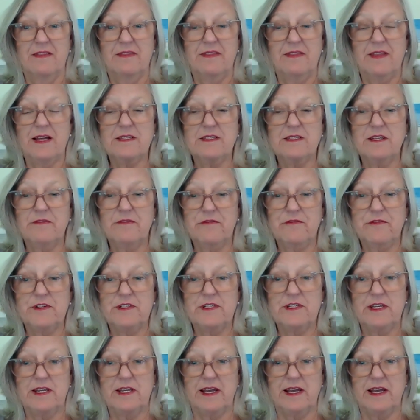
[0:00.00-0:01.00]
That's it for
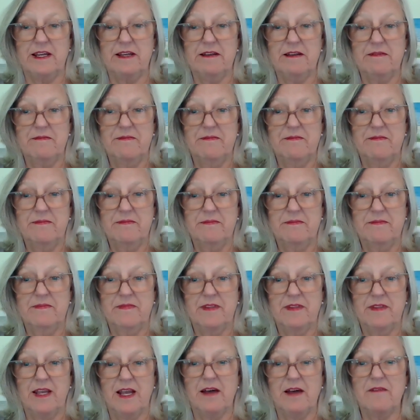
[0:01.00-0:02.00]
today.
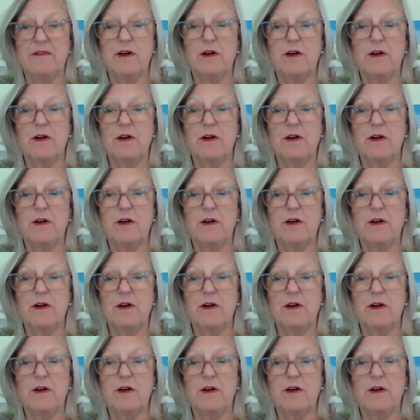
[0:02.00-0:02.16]
Have